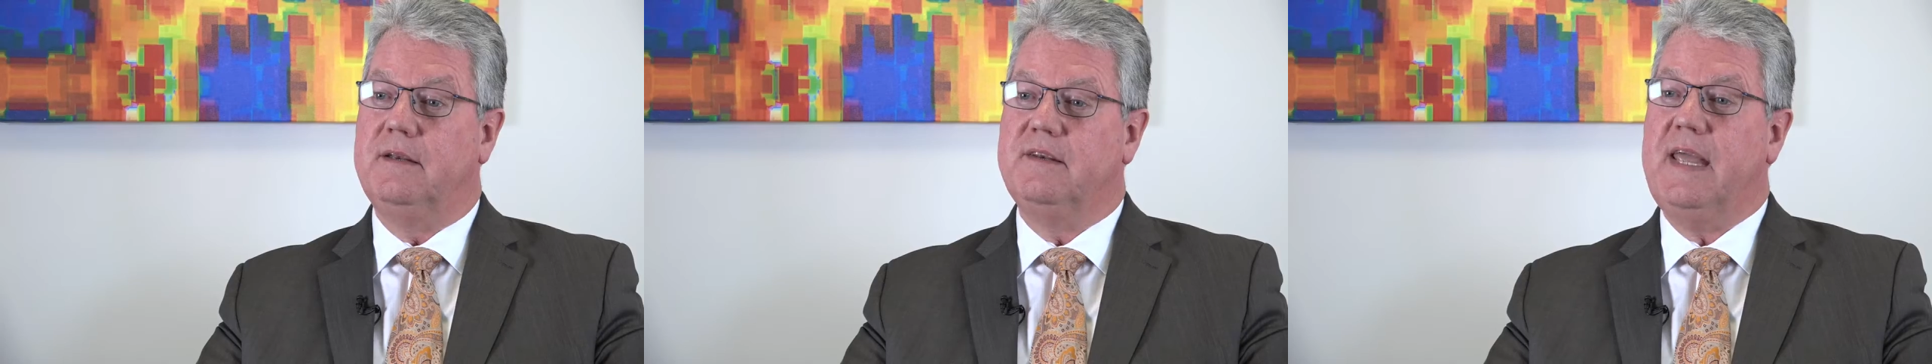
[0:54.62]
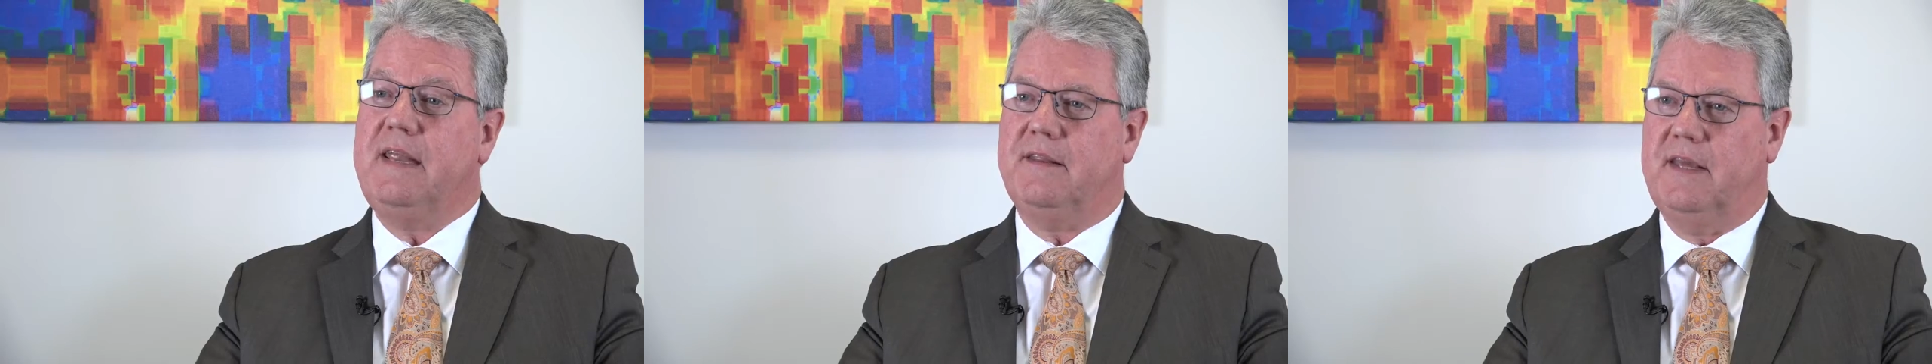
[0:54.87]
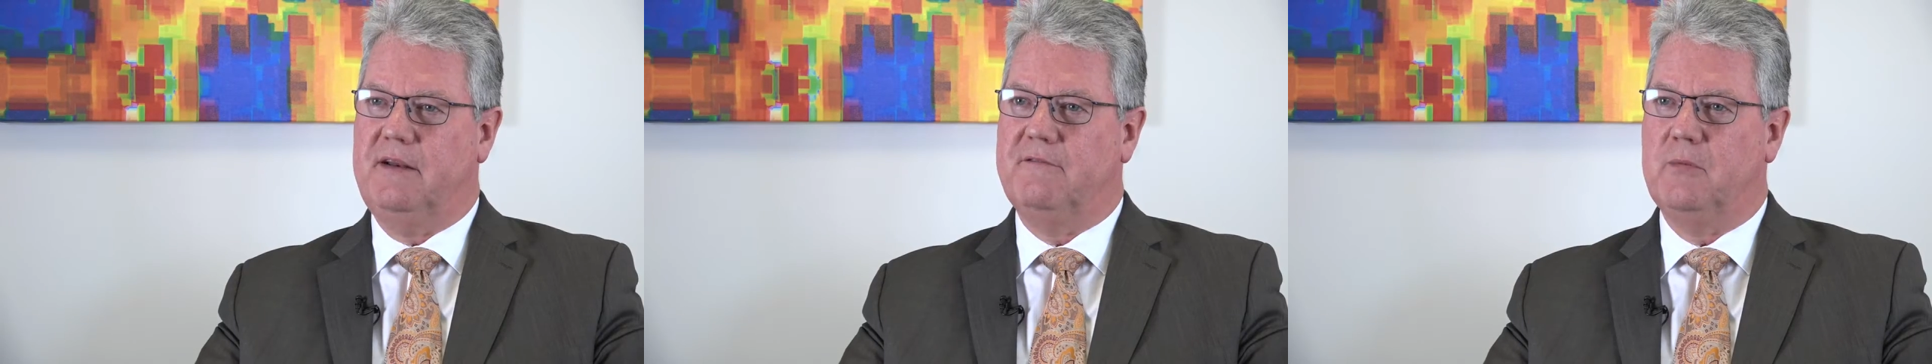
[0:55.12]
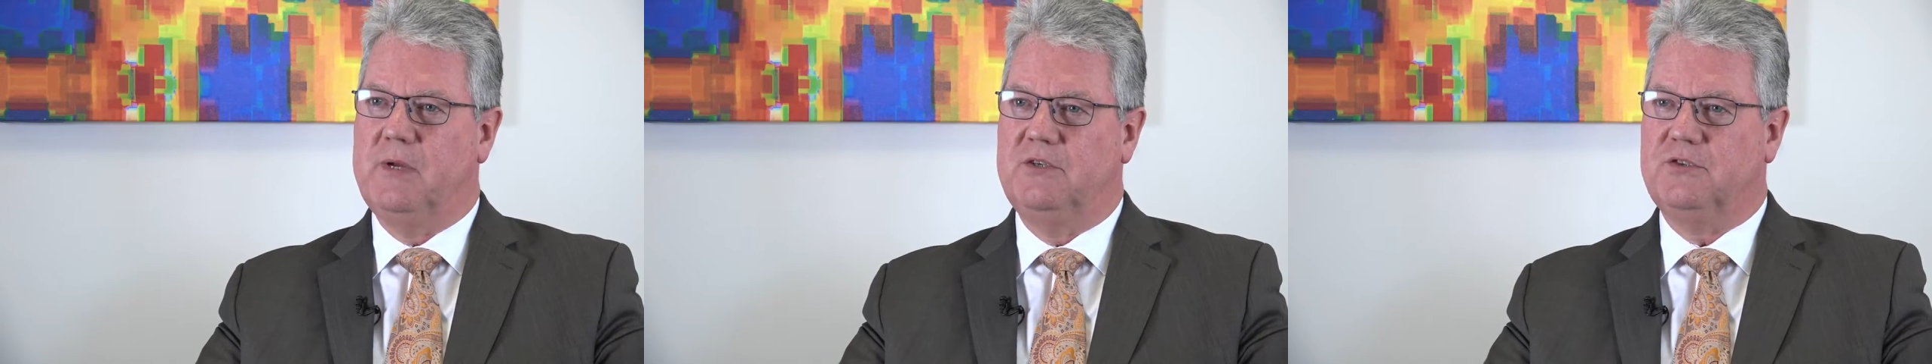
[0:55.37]
take that
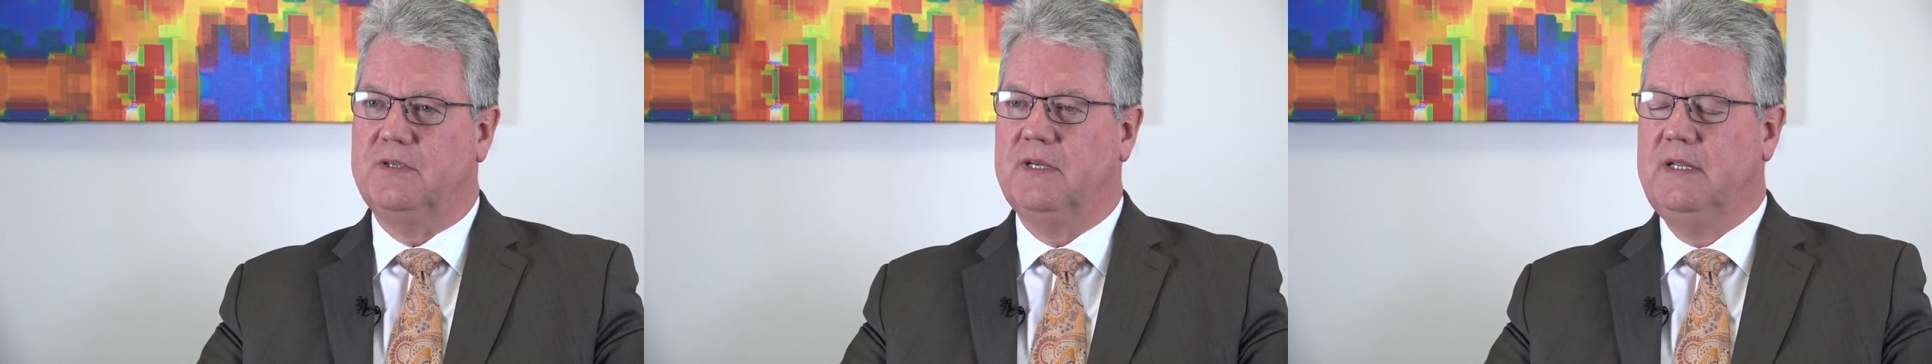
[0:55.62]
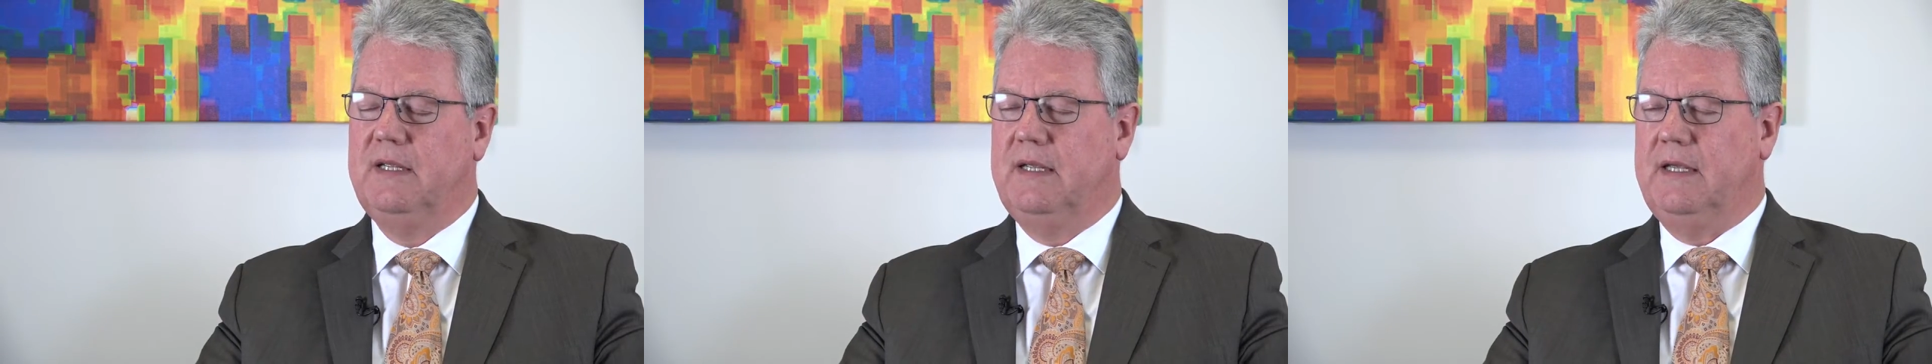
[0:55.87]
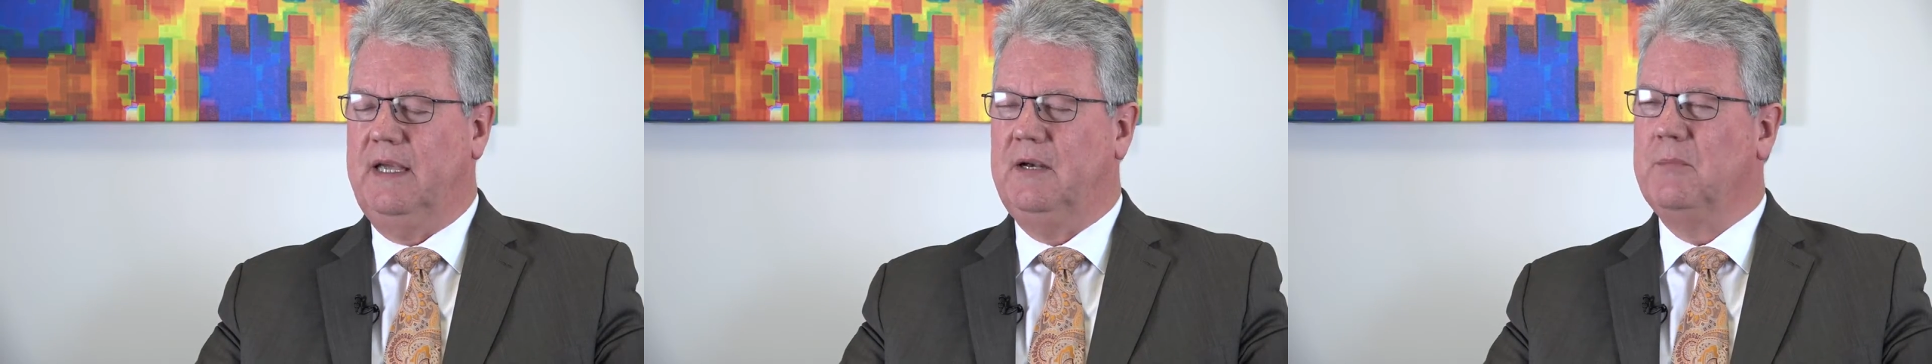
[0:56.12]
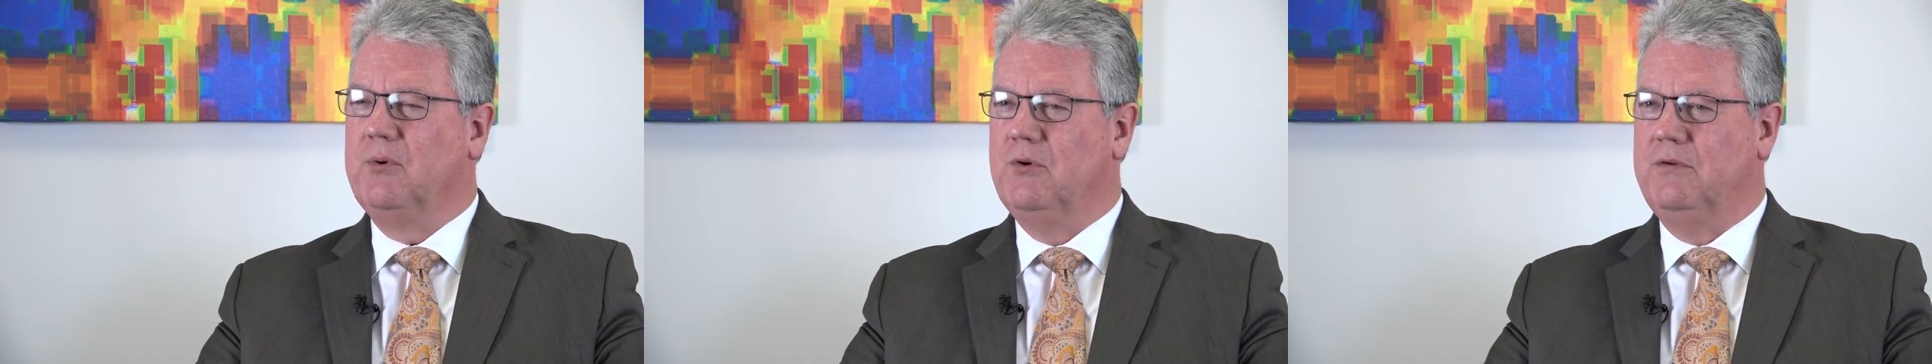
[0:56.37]
information and
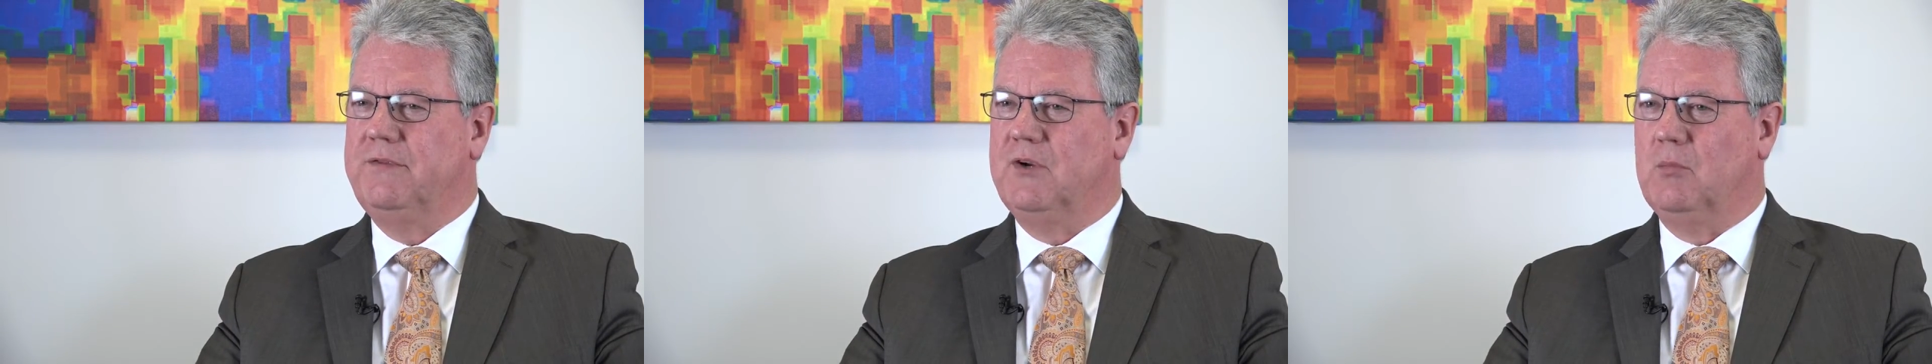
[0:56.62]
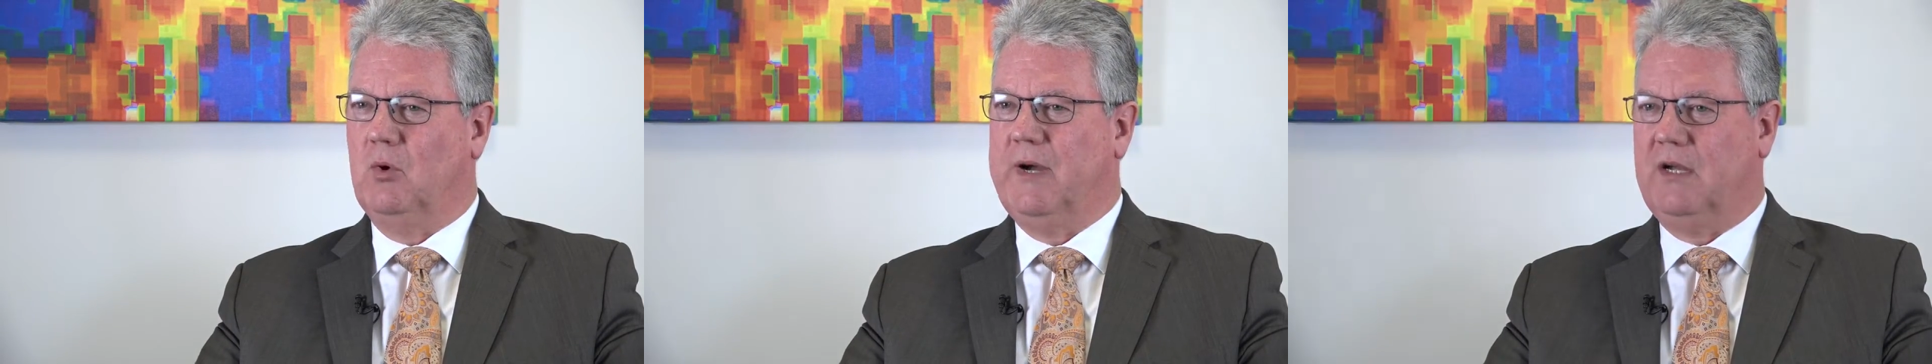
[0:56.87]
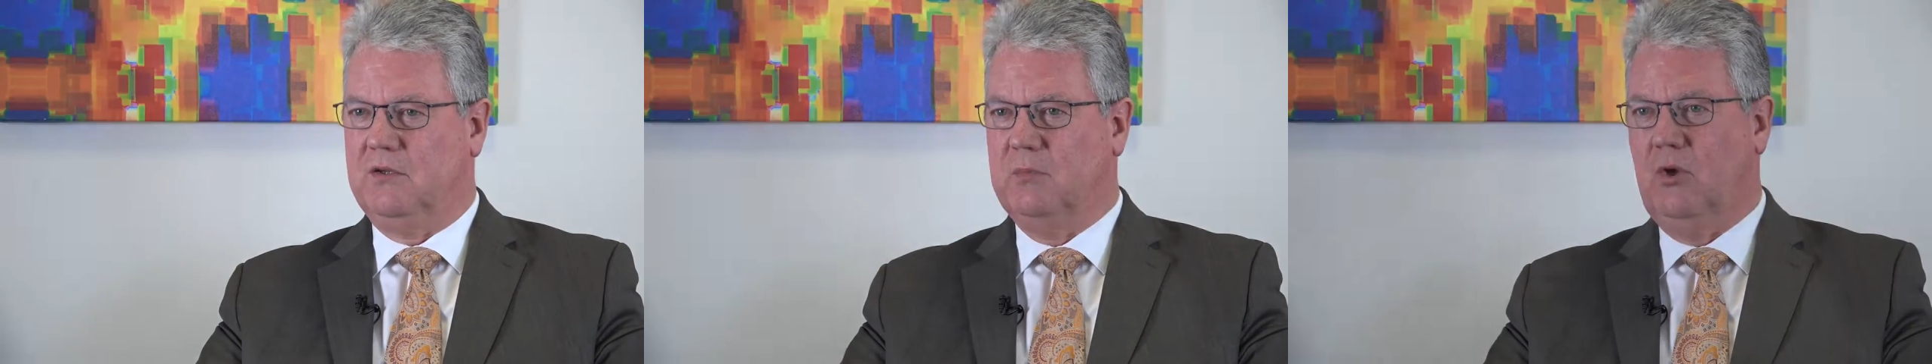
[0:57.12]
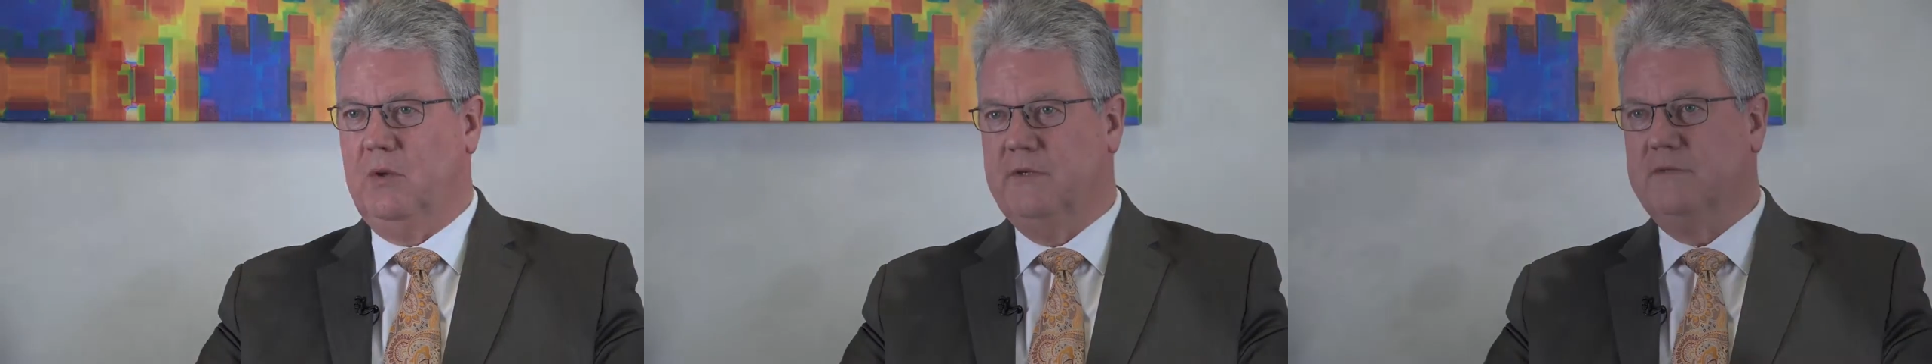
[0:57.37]
improve their mobile
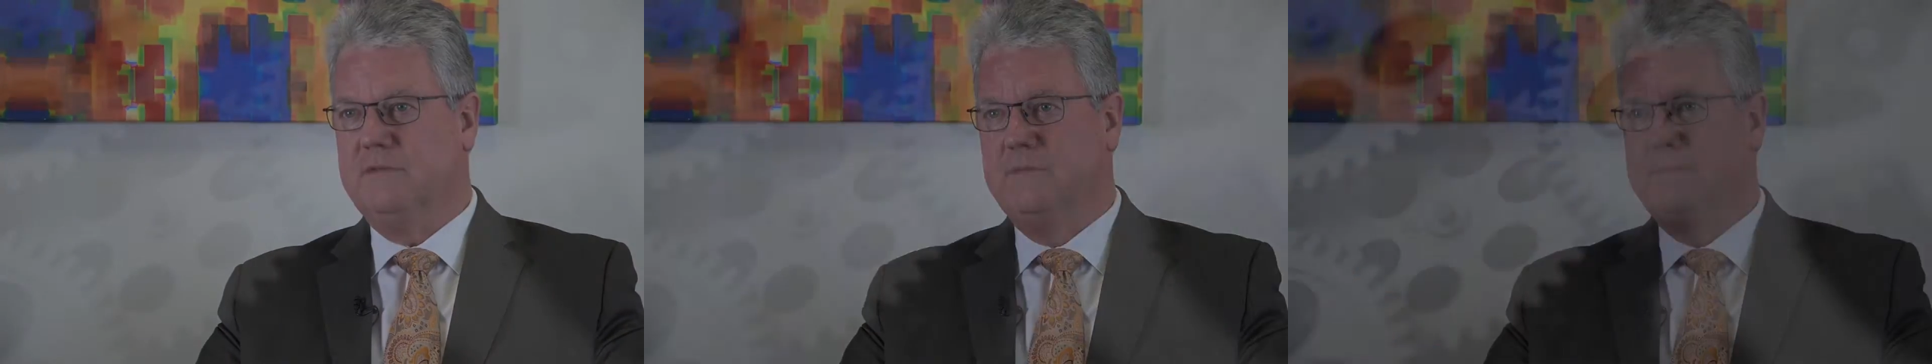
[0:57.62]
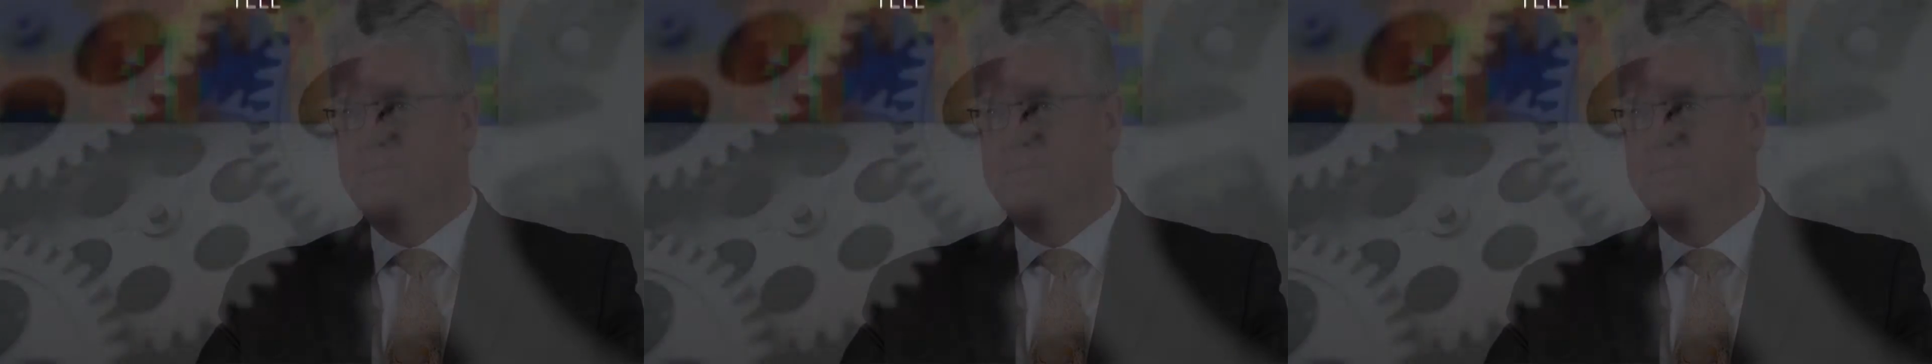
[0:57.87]
deployments.